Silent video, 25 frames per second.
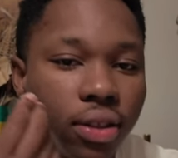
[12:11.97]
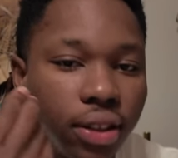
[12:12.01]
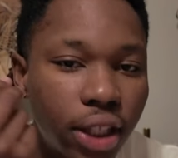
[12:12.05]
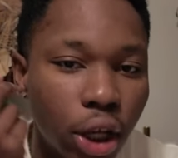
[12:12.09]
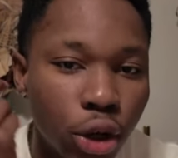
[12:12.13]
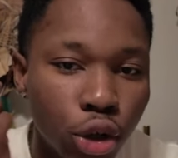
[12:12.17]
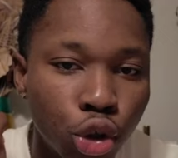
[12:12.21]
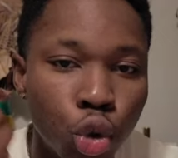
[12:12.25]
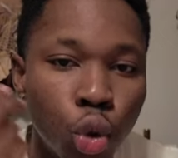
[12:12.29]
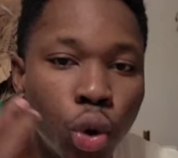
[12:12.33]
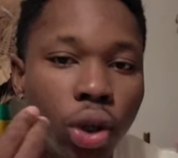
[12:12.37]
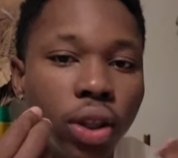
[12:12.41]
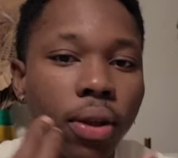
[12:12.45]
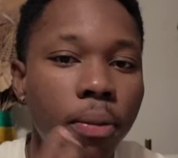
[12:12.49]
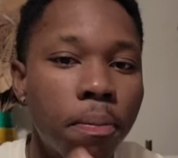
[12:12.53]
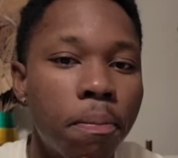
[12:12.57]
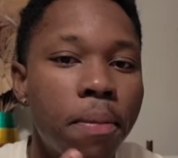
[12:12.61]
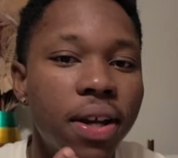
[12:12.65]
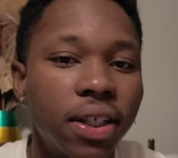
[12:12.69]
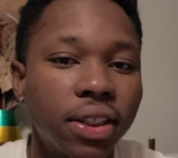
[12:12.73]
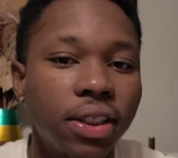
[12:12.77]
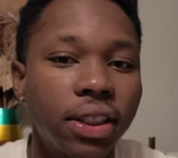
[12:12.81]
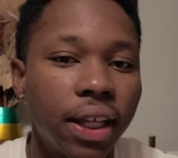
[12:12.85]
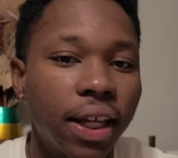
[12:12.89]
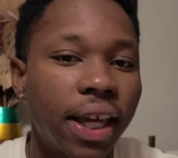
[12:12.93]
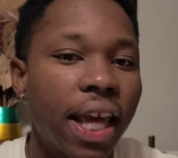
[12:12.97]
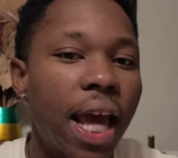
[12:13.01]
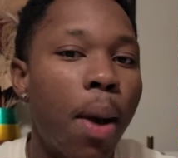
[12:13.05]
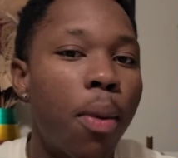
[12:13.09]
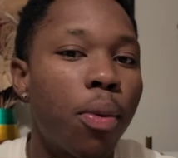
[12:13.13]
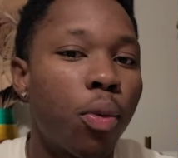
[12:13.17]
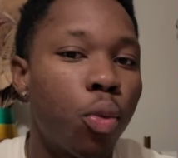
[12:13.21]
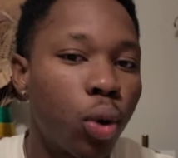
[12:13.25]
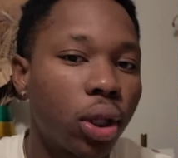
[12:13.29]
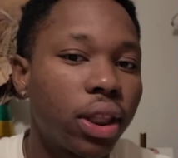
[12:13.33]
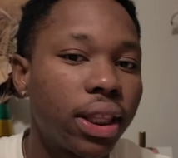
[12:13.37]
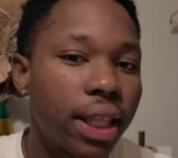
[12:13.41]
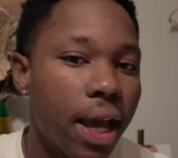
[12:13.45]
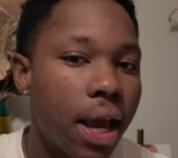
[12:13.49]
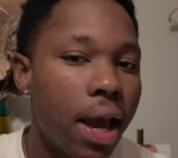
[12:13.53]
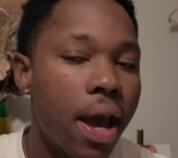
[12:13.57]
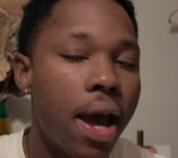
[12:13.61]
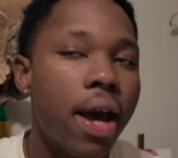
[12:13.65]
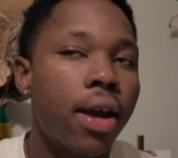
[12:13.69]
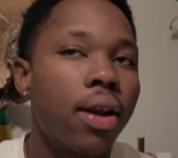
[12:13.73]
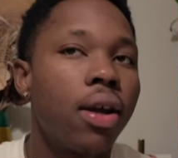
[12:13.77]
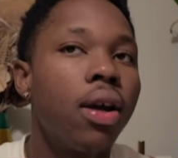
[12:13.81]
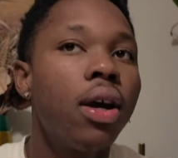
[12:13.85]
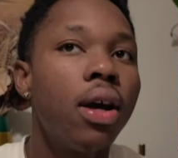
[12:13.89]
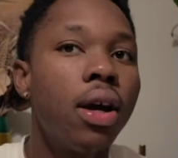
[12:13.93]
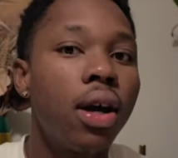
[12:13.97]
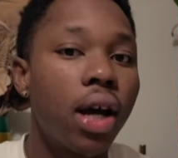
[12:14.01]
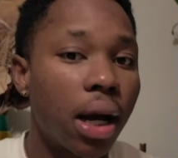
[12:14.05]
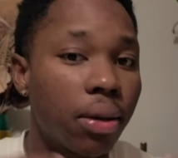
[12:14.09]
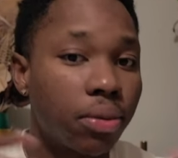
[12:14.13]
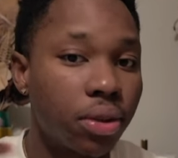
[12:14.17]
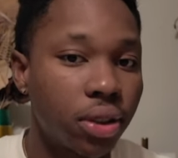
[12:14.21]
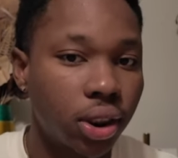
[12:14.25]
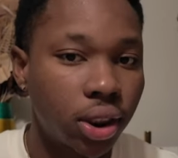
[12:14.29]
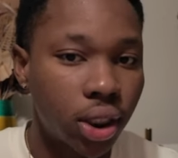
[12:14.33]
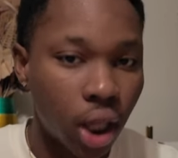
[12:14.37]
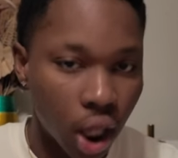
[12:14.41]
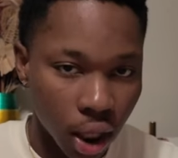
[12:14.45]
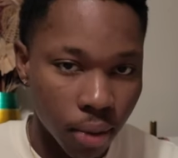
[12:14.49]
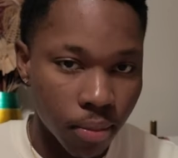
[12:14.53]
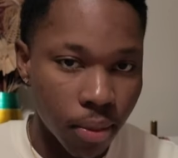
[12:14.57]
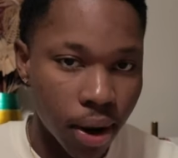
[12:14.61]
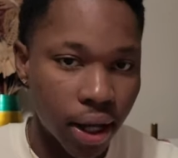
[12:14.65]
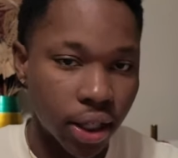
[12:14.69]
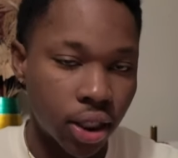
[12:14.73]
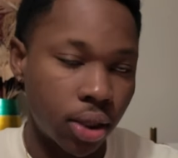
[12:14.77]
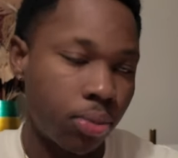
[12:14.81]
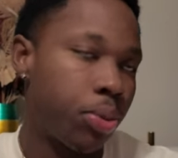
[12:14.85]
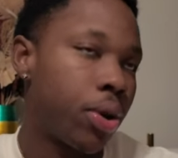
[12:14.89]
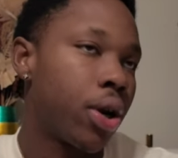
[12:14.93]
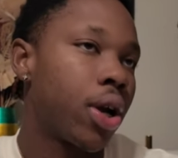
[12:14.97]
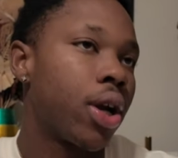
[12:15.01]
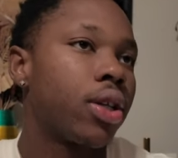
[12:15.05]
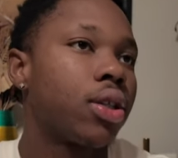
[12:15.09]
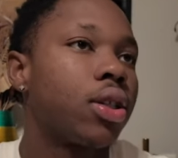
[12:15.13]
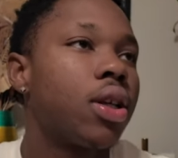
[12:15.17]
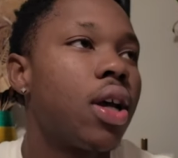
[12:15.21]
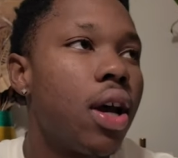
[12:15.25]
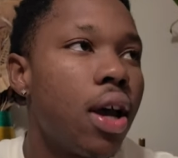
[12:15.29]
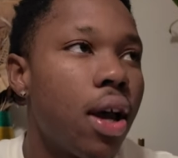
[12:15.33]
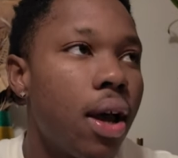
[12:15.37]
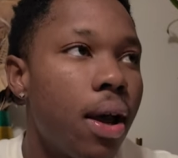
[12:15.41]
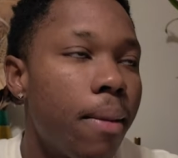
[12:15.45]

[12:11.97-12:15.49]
they're doing the best they can with what they had. I'm just telling my experience.